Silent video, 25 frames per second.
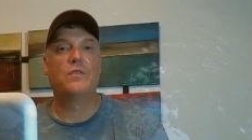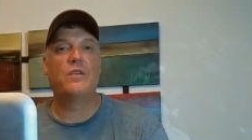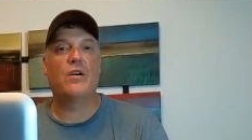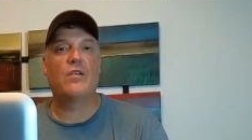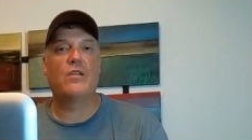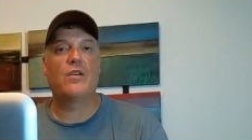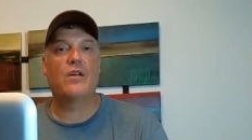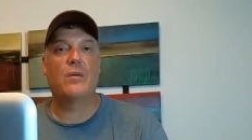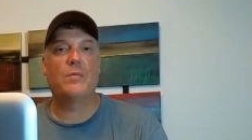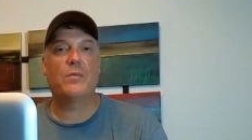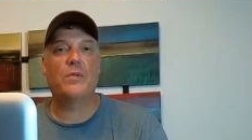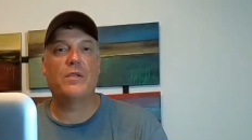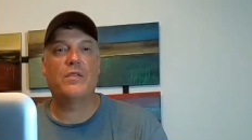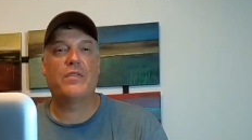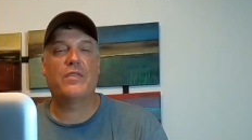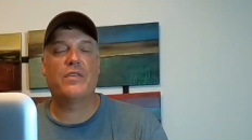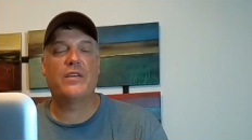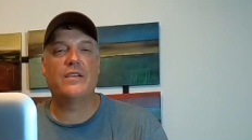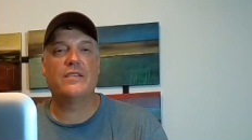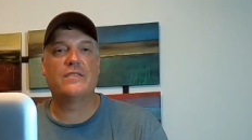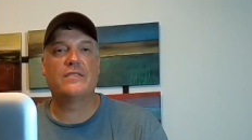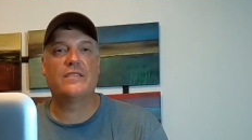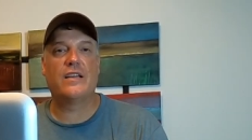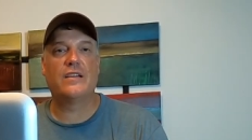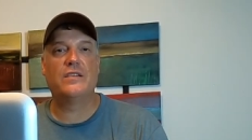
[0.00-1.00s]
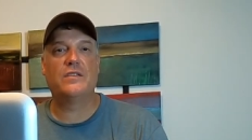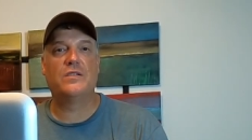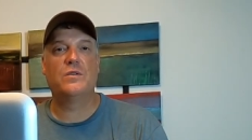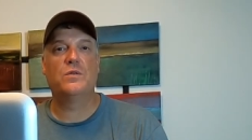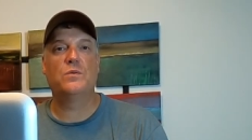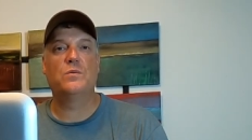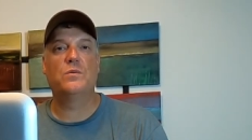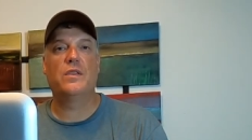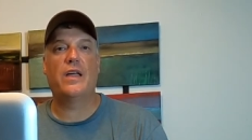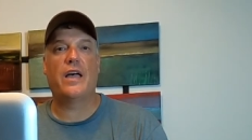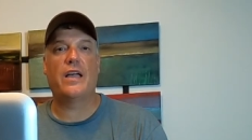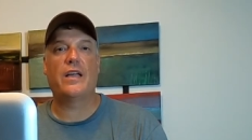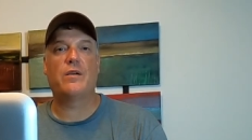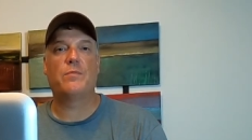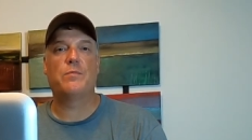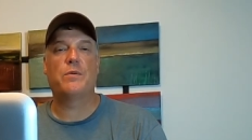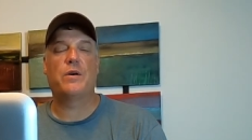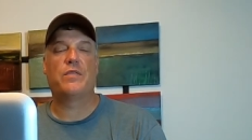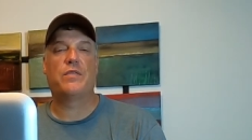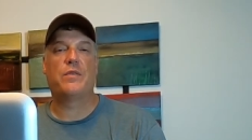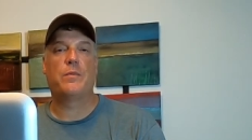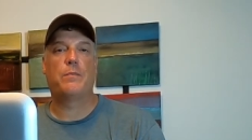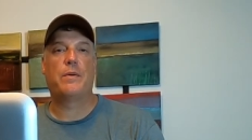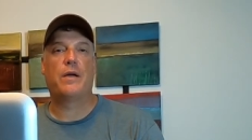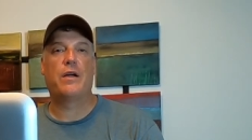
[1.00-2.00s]
now a couple of things I do like
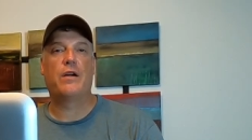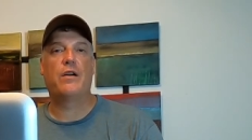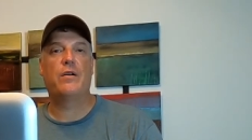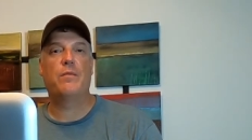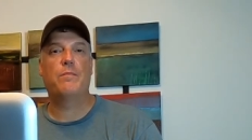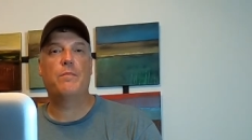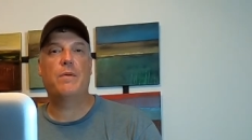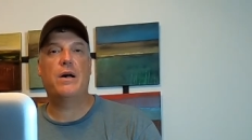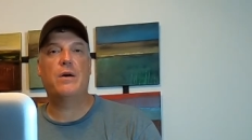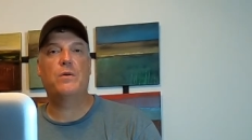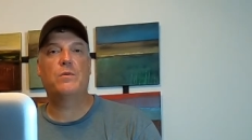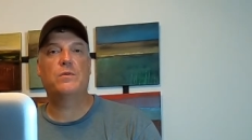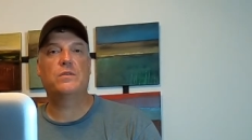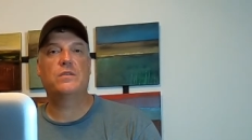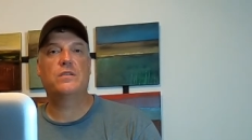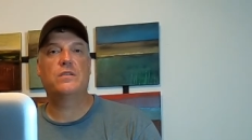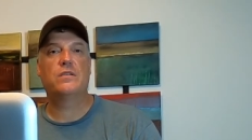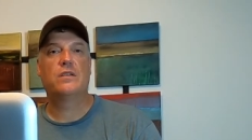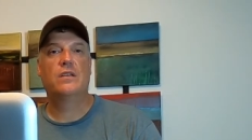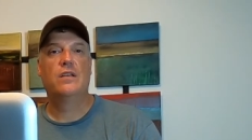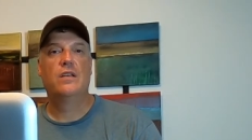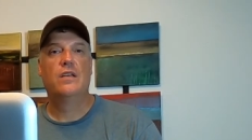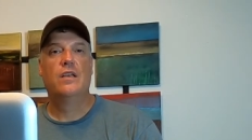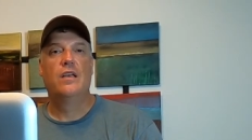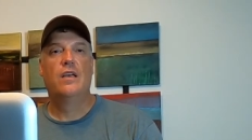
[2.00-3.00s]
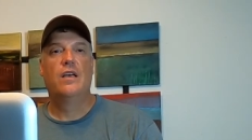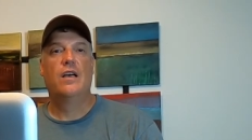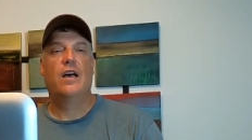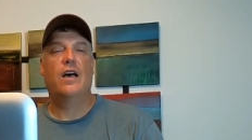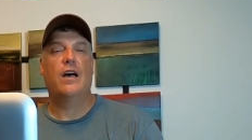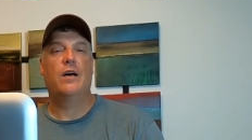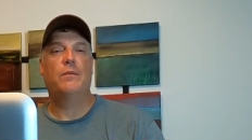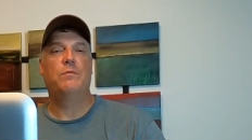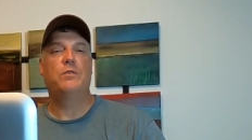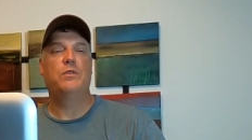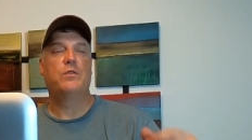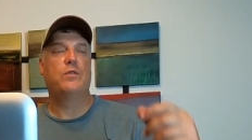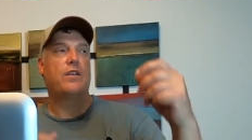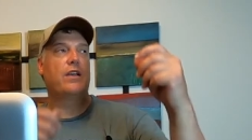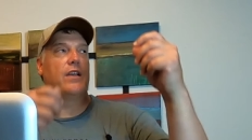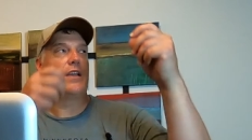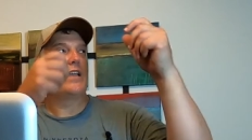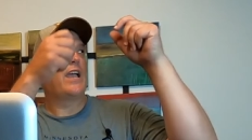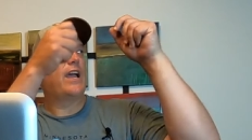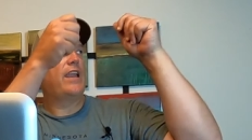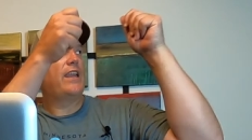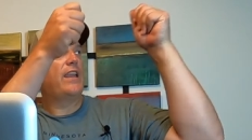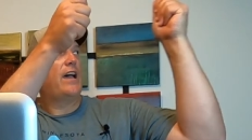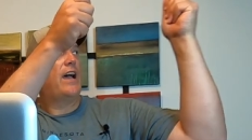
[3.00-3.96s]
about the parrot mount. Um, you can kind